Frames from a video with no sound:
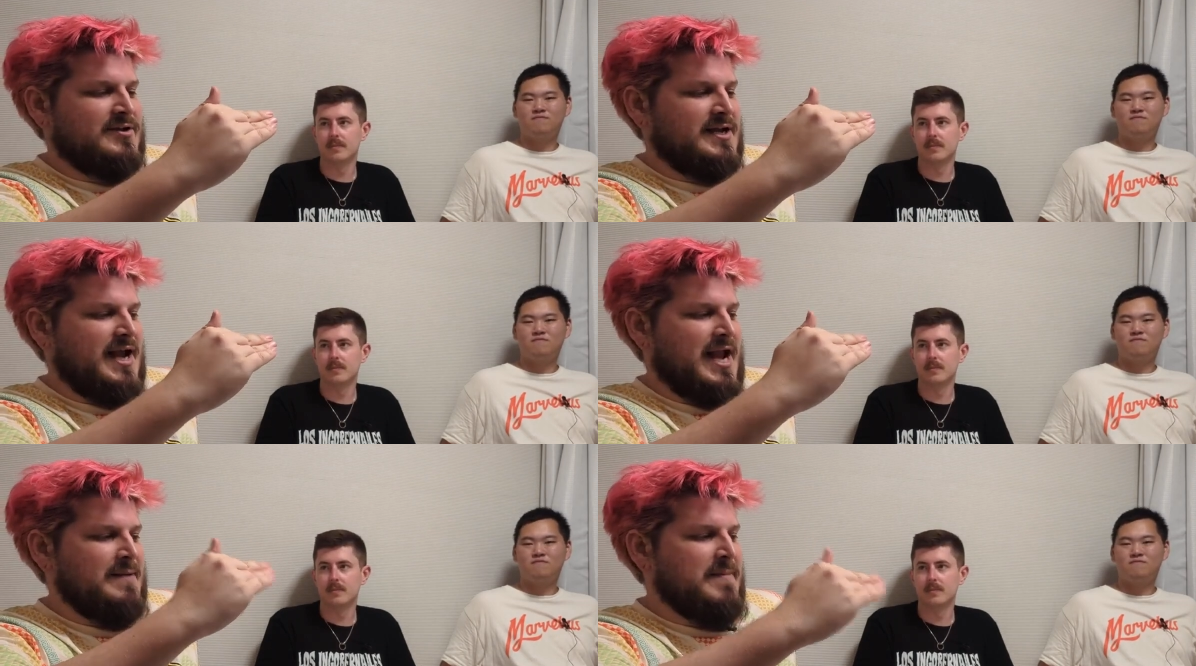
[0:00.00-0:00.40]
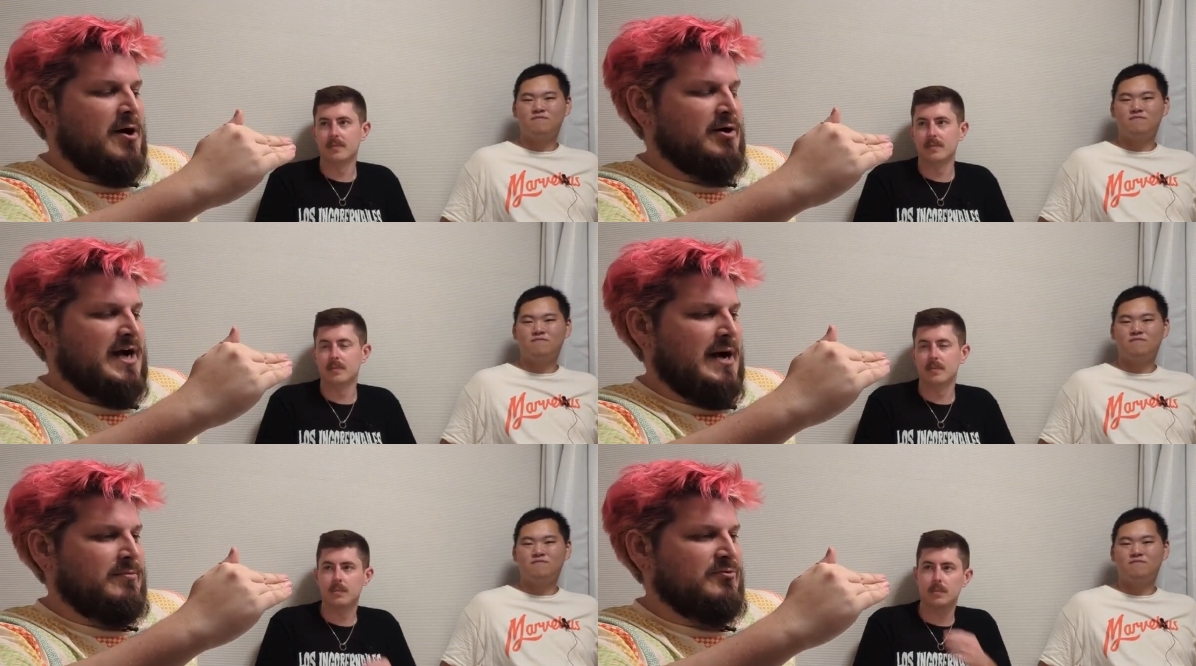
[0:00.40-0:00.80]
Speaker 1: the
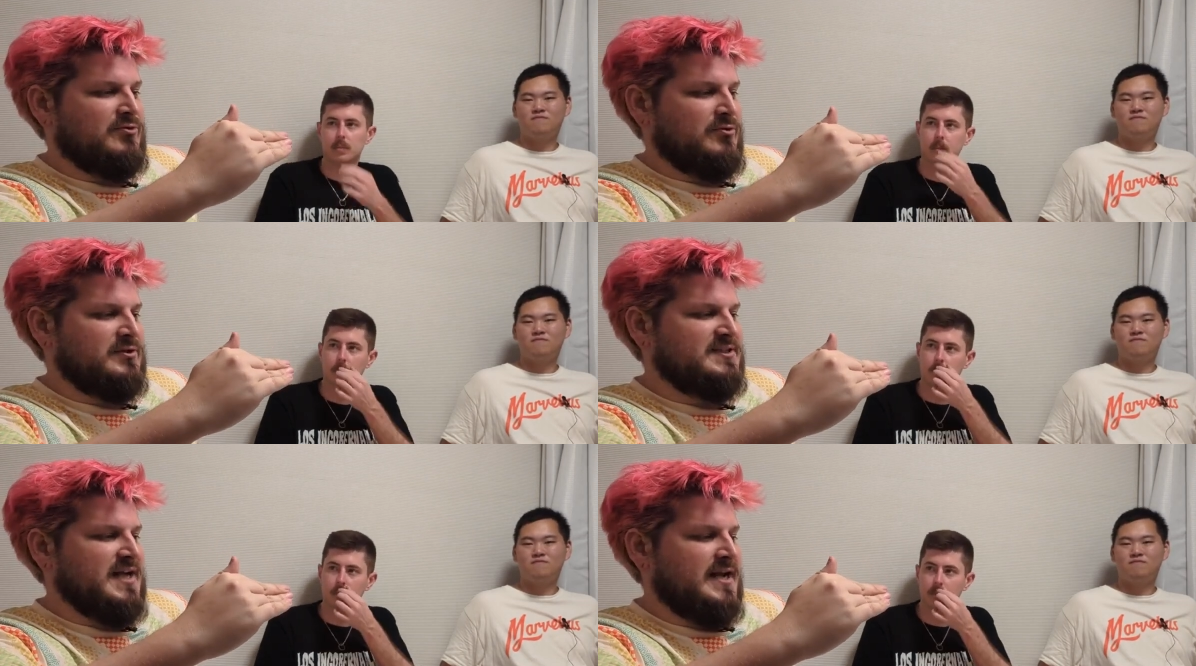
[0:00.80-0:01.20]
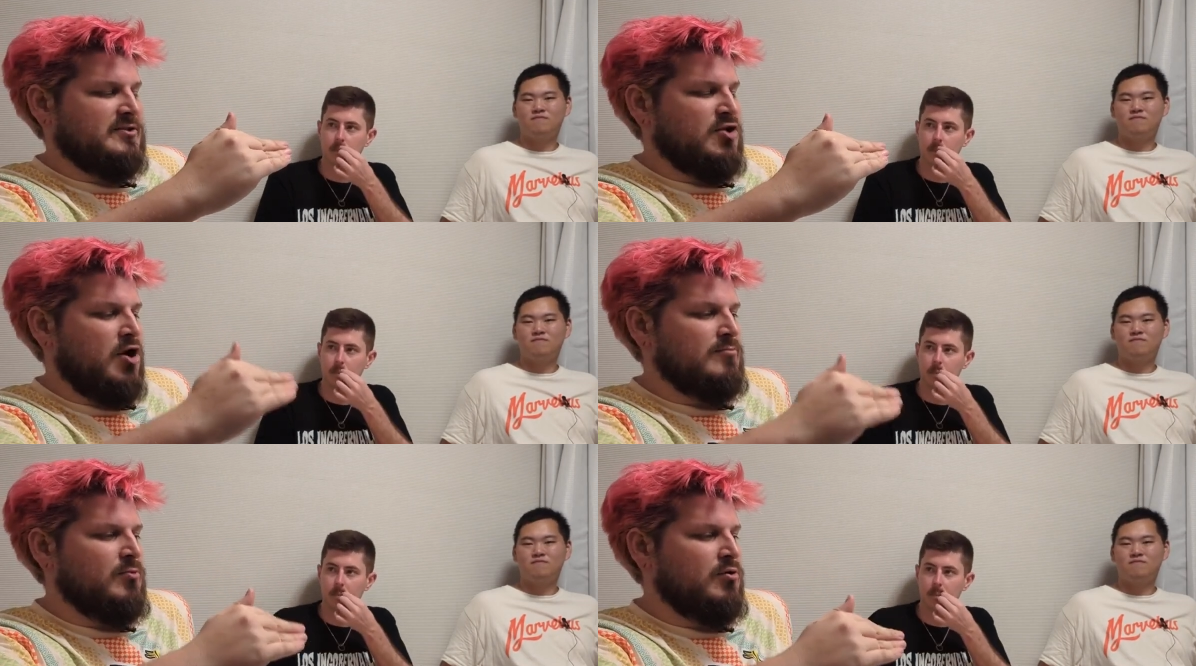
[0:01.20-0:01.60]
email comes through
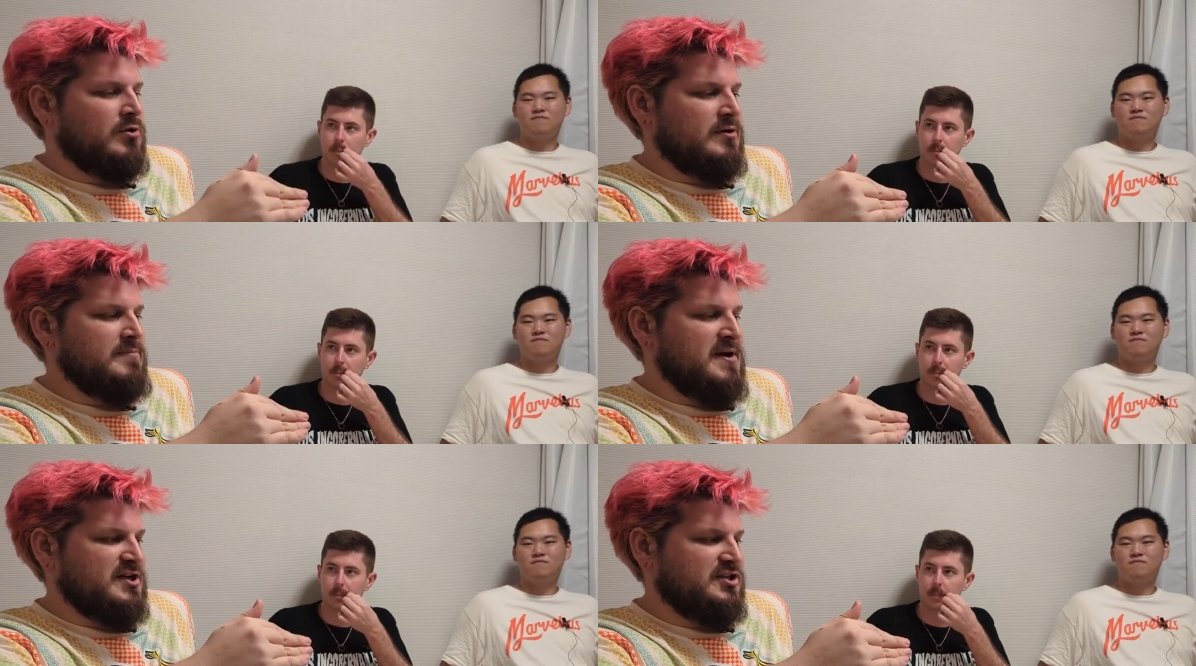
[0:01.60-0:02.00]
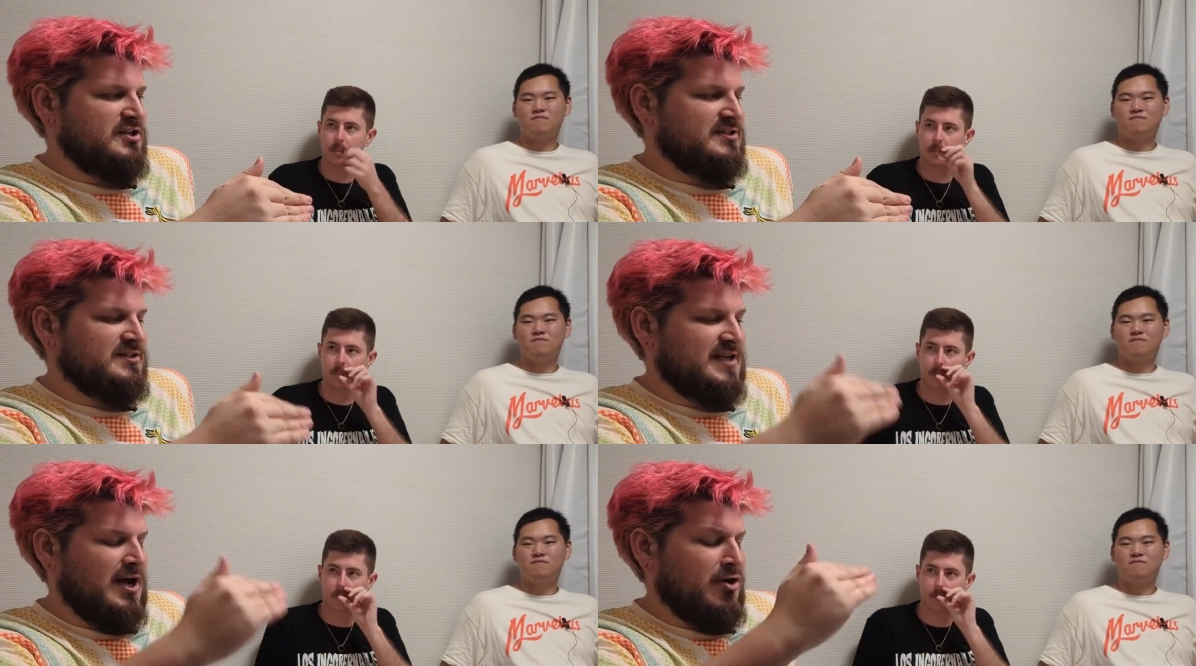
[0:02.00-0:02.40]
saying no more
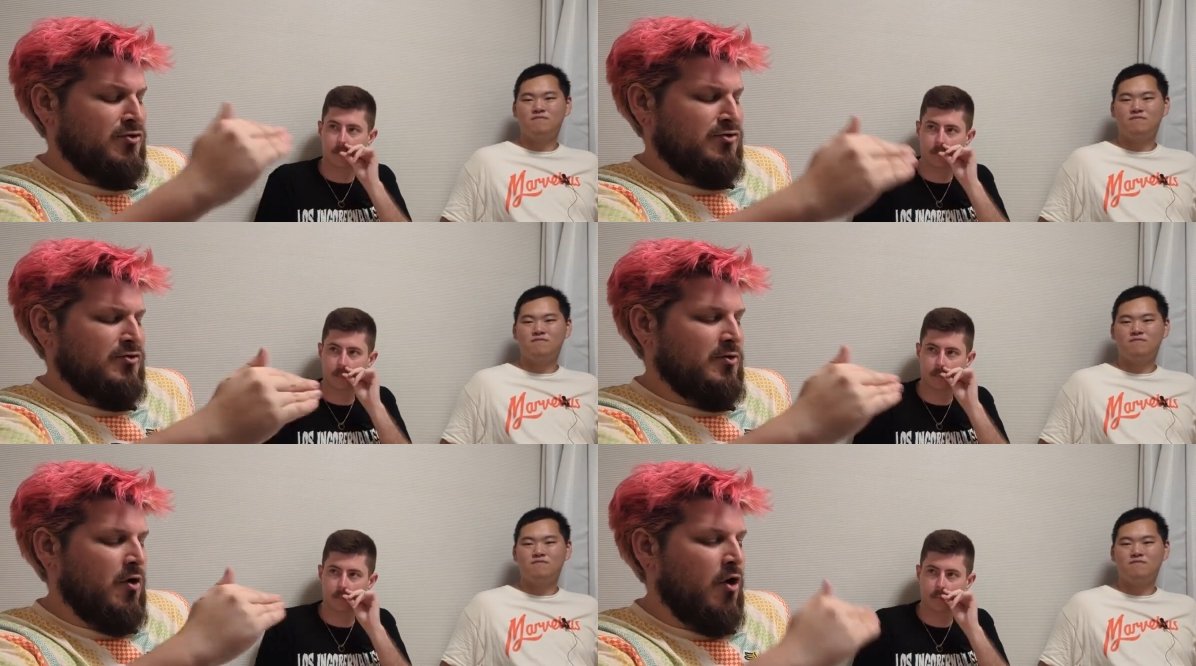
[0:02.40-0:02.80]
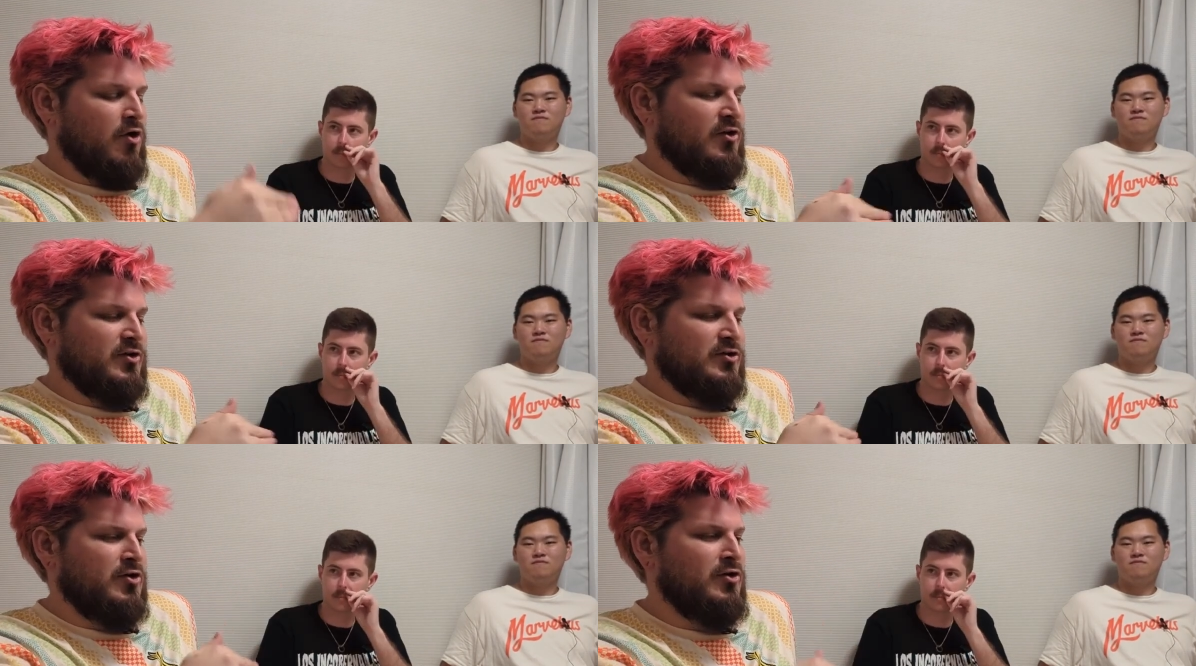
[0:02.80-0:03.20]
admissions got through
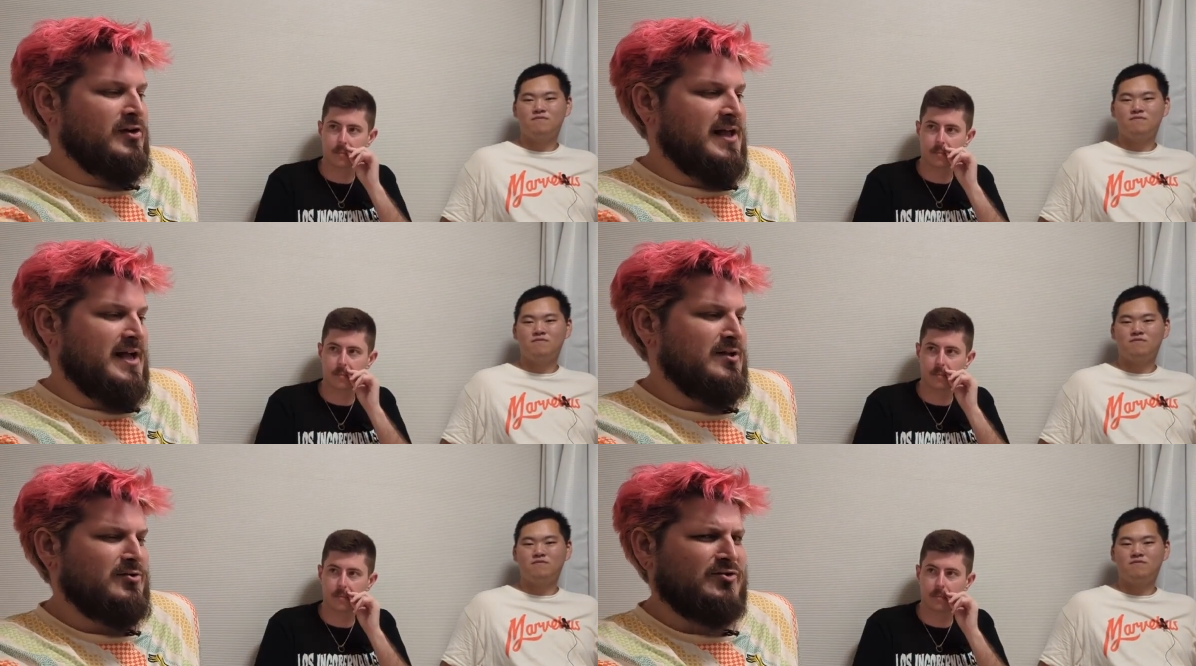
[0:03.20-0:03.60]
earlier and earlier.